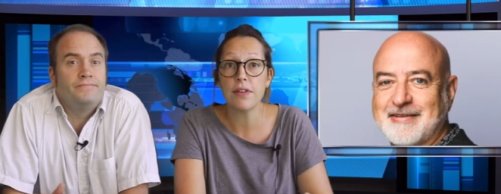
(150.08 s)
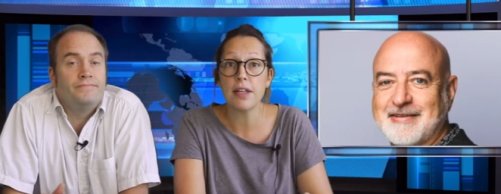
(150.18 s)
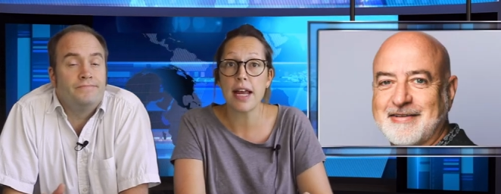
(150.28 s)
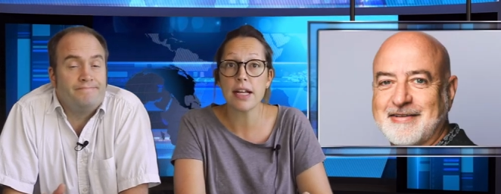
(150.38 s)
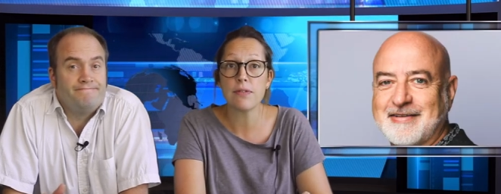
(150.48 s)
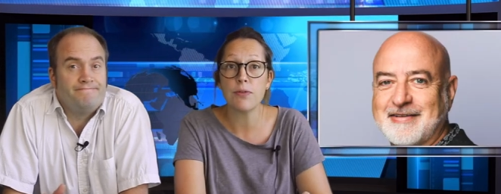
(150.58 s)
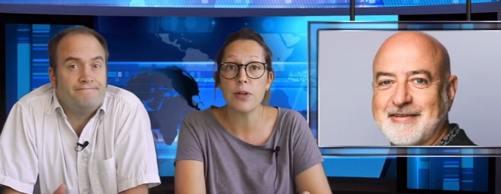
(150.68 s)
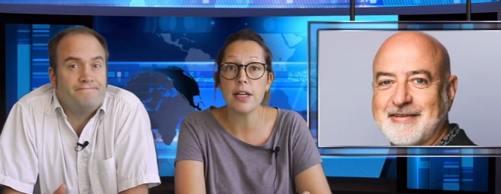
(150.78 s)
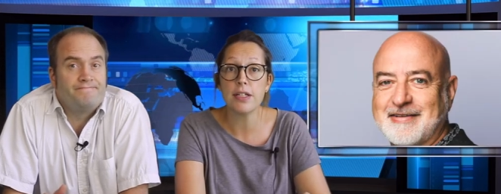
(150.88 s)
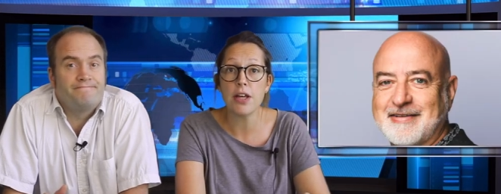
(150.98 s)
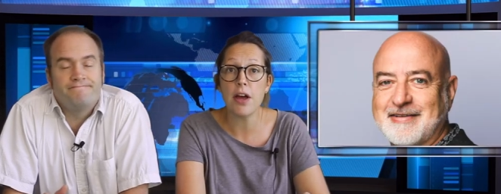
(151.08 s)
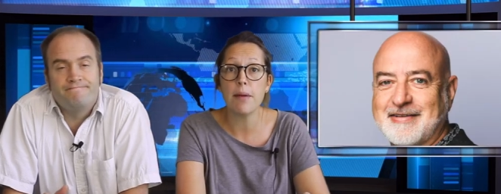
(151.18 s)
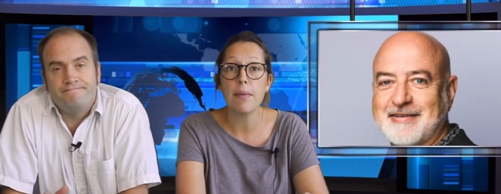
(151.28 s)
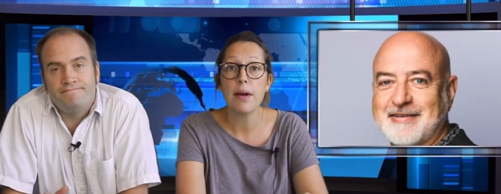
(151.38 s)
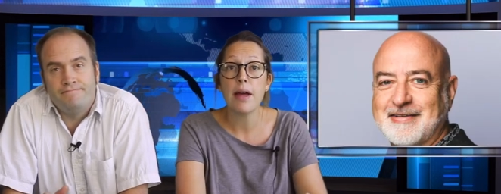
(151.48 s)
Speaker 1: for the next four year
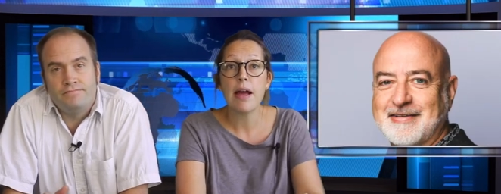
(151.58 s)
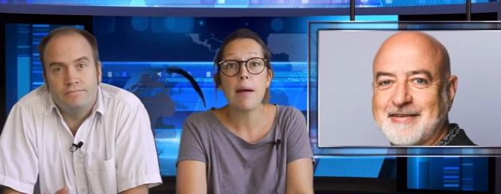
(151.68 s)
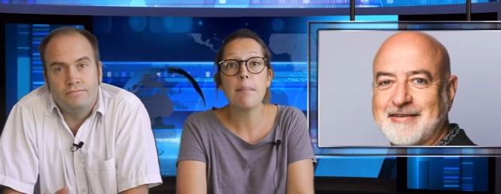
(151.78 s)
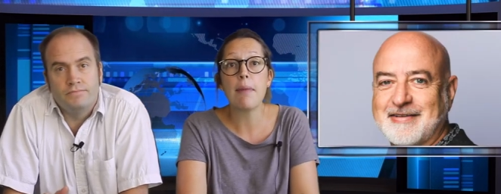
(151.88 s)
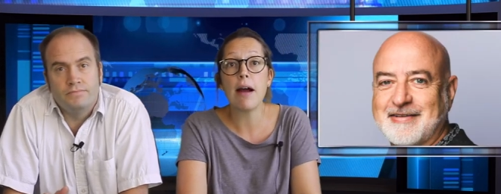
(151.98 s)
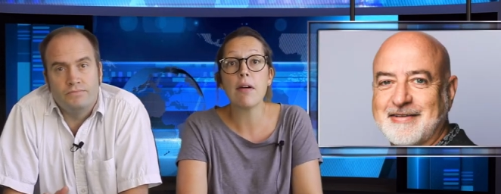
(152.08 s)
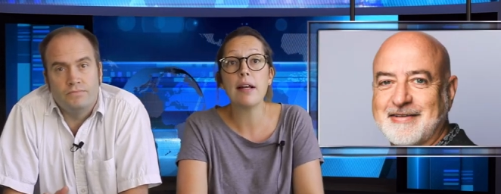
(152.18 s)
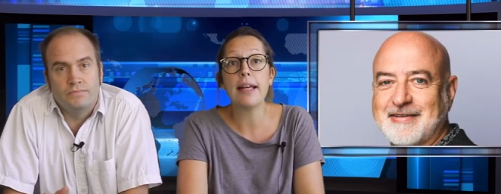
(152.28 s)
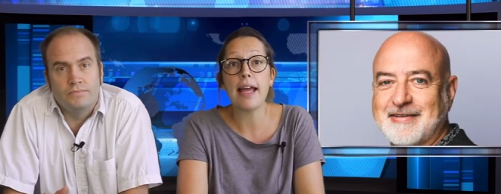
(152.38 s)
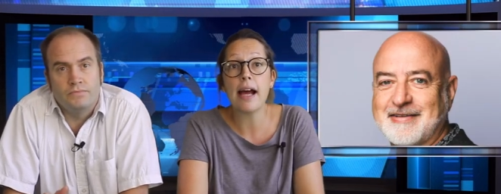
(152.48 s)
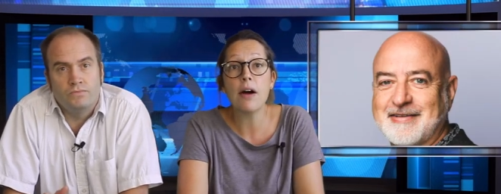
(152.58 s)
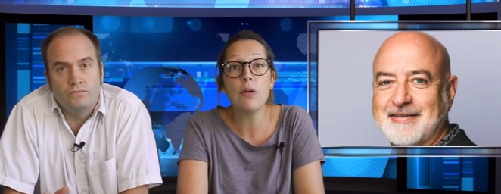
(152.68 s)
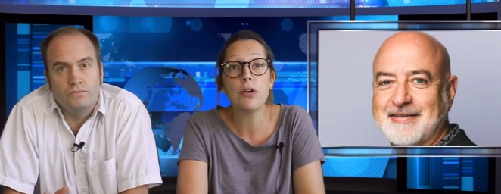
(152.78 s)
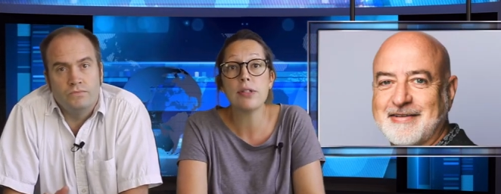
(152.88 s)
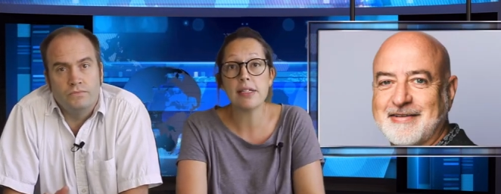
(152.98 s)
term. Mara
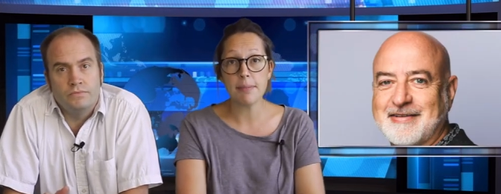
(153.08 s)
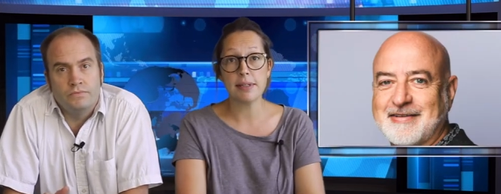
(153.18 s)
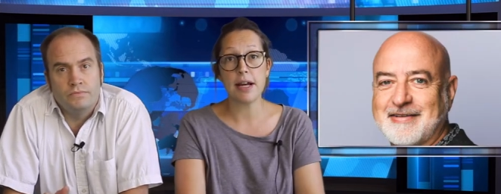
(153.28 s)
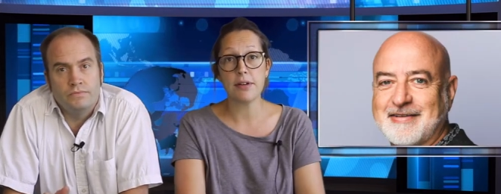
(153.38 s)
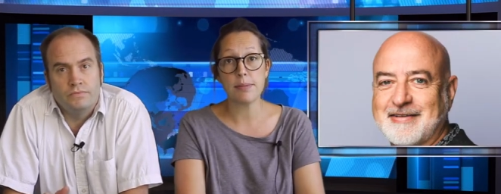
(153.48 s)
Liao, who steps down